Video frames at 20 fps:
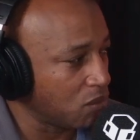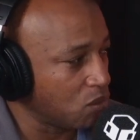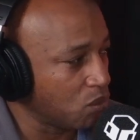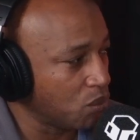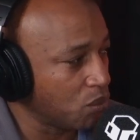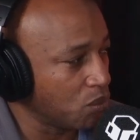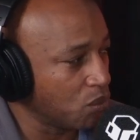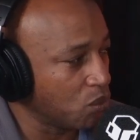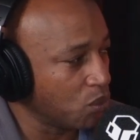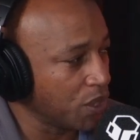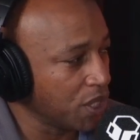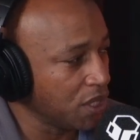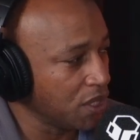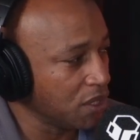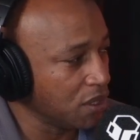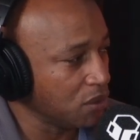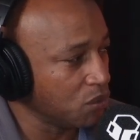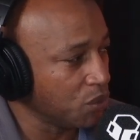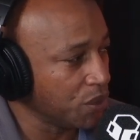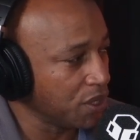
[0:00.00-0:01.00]

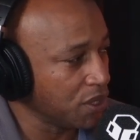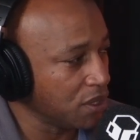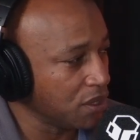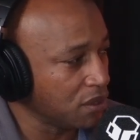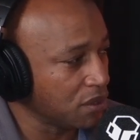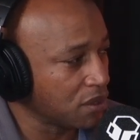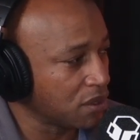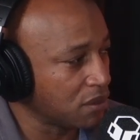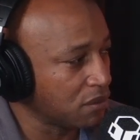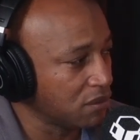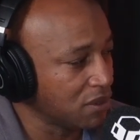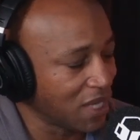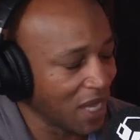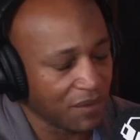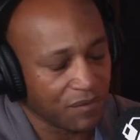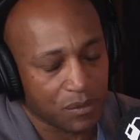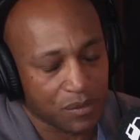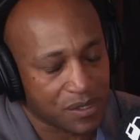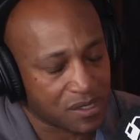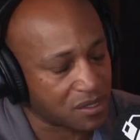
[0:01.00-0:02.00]
We gave
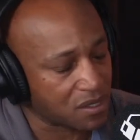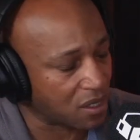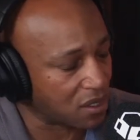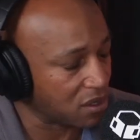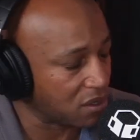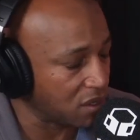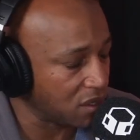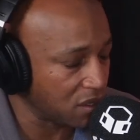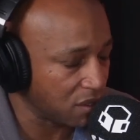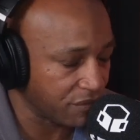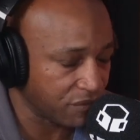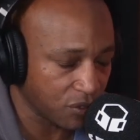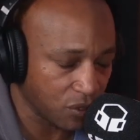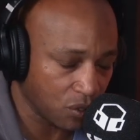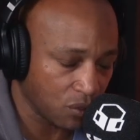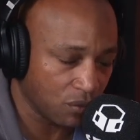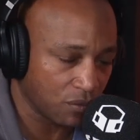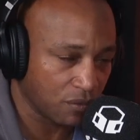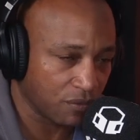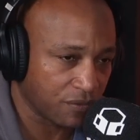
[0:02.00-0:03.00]
him a second
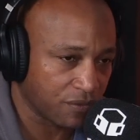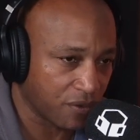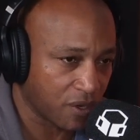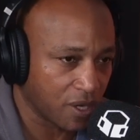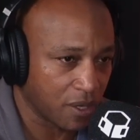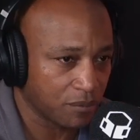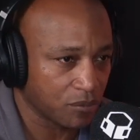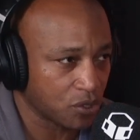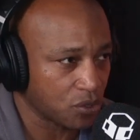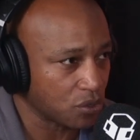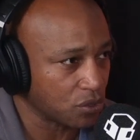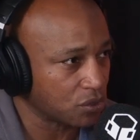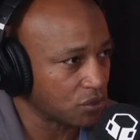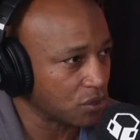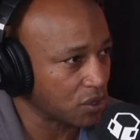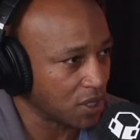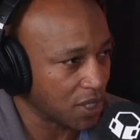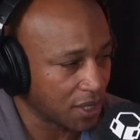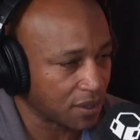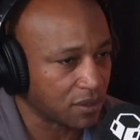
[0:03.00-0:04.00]
interview for him to
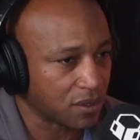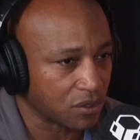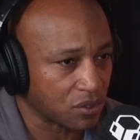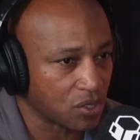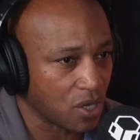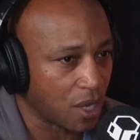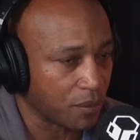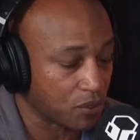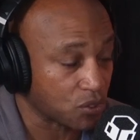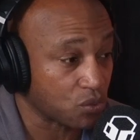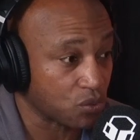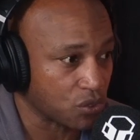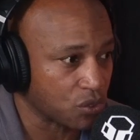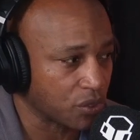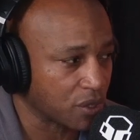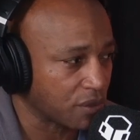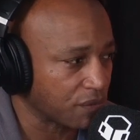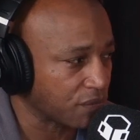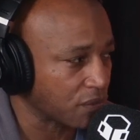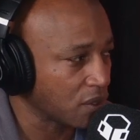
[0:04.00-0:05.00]
get the job because we're
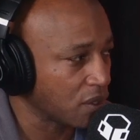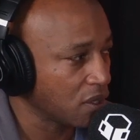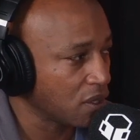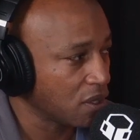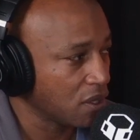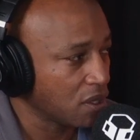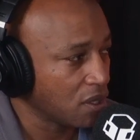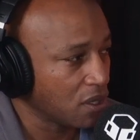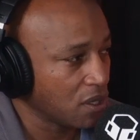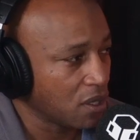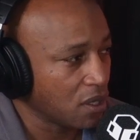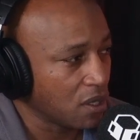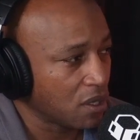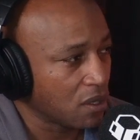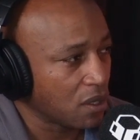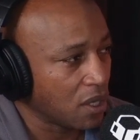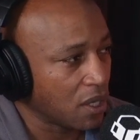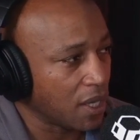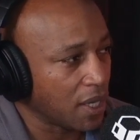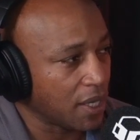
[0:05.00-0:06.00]
looking for.
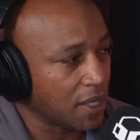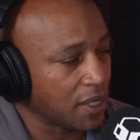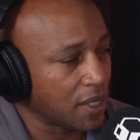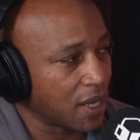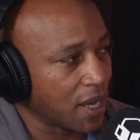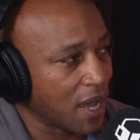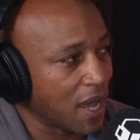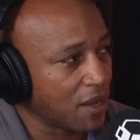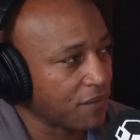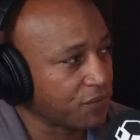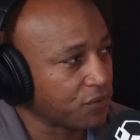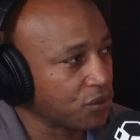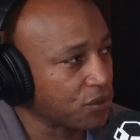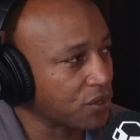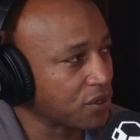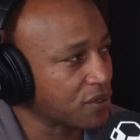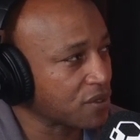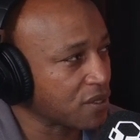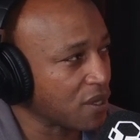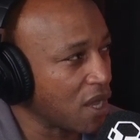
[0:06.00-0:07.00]
And after the
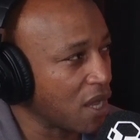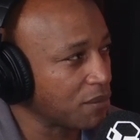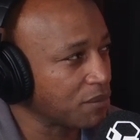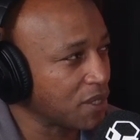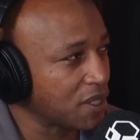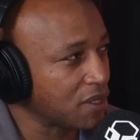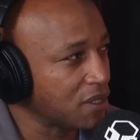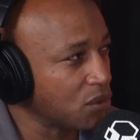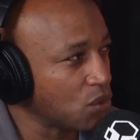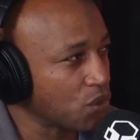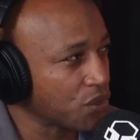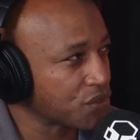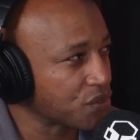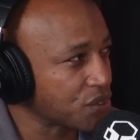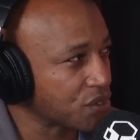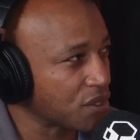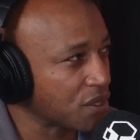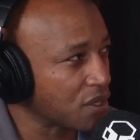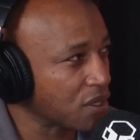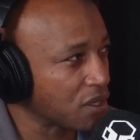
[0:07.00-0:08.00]
time that he was
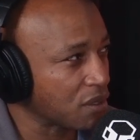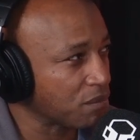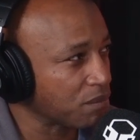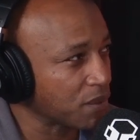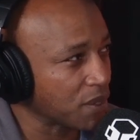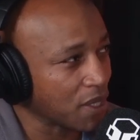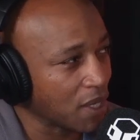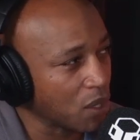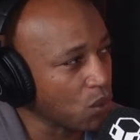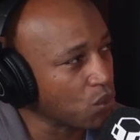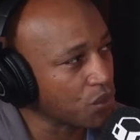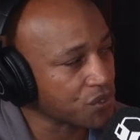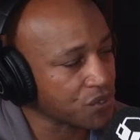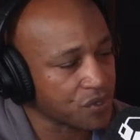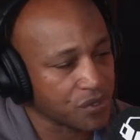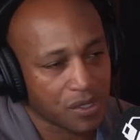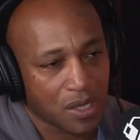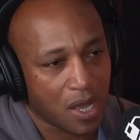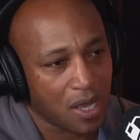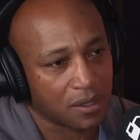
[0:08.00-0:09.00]
there, it was
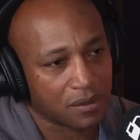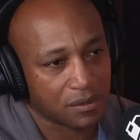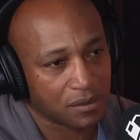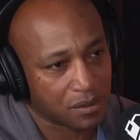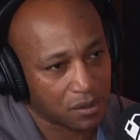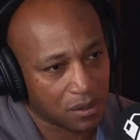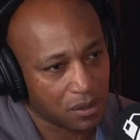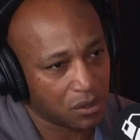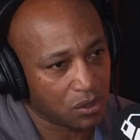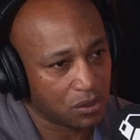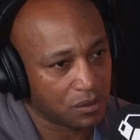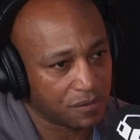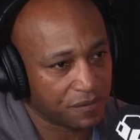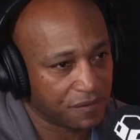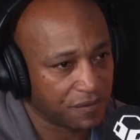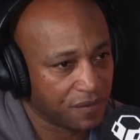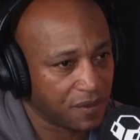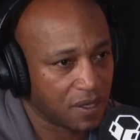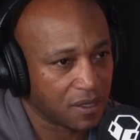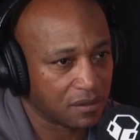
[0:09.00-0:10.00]
not a good
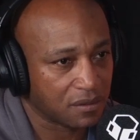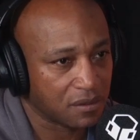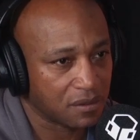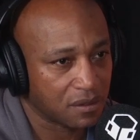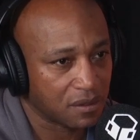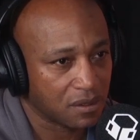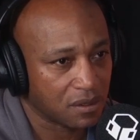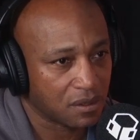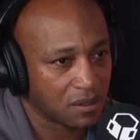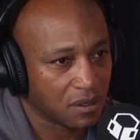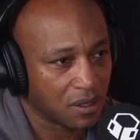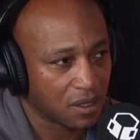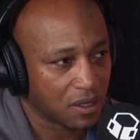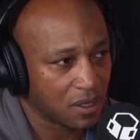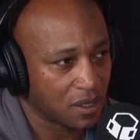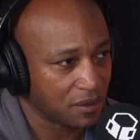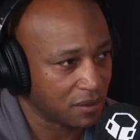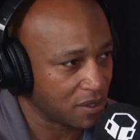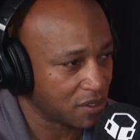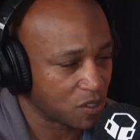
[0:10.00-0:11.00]
fit,
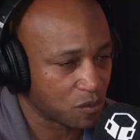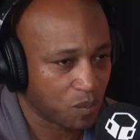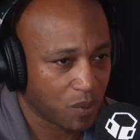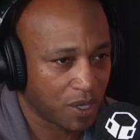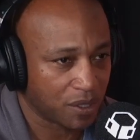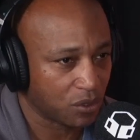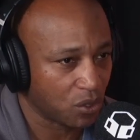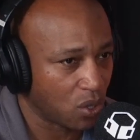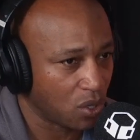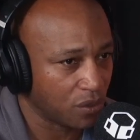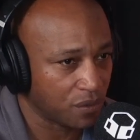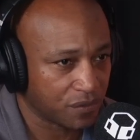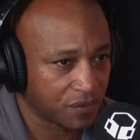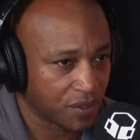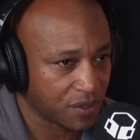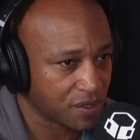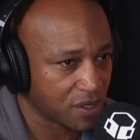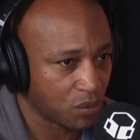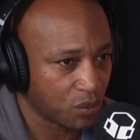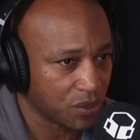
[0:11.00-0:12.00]
despite all the things
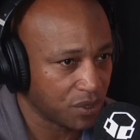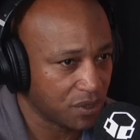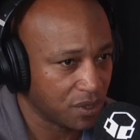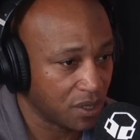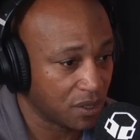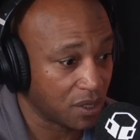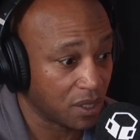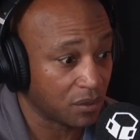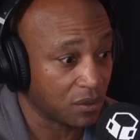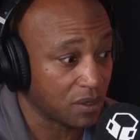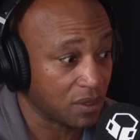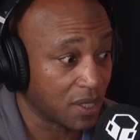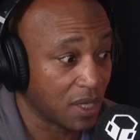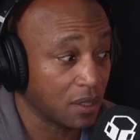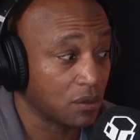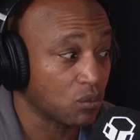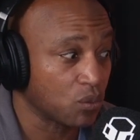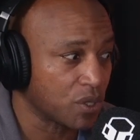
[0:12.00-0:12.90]
that we did. And then